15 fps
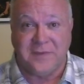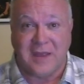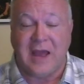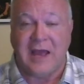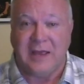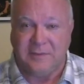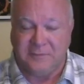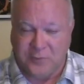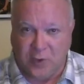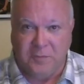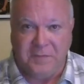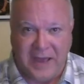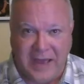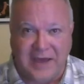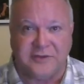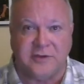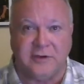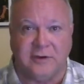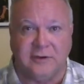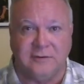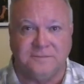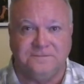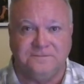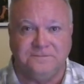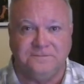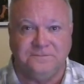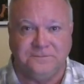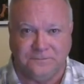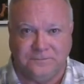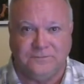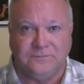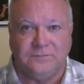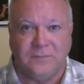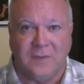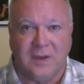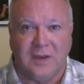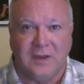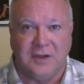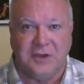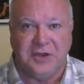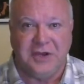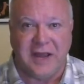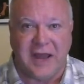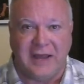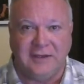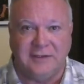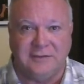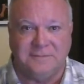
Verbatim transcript: I am your pastor. Good night.